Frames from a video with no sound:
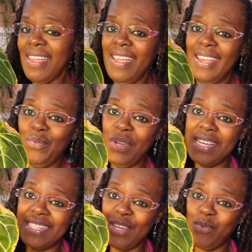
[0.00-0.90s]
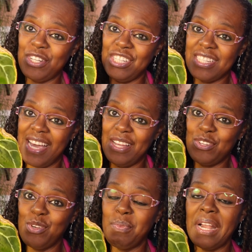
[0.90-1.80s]
and we can see where she's
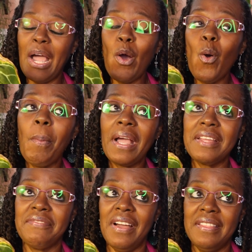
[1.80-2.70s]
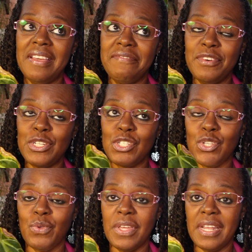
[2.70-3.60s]
gotten to. But I hope I can find that footage
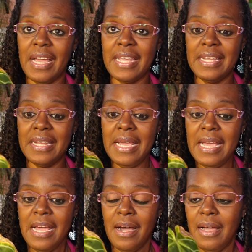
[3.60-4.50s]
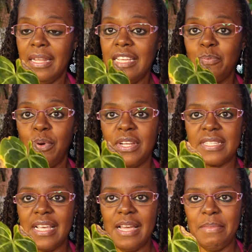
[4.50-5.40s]
so that I can at least put it
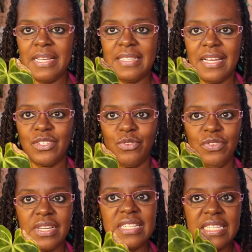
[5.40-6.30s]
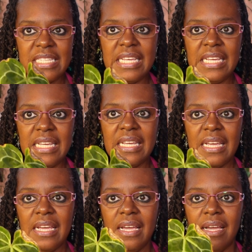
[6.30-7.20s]
side by side so you can see
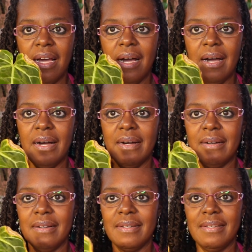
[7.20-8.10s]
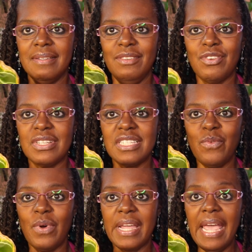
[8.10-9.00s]

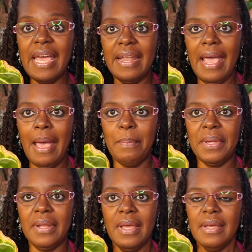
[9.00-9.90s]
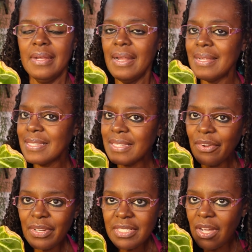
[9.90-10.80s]
what can happen. Not
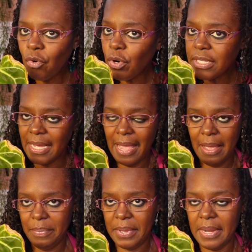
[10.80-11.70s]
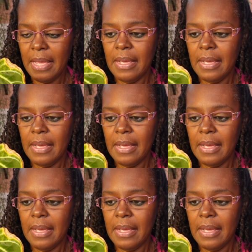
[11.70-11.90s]
necessarily is going to happen.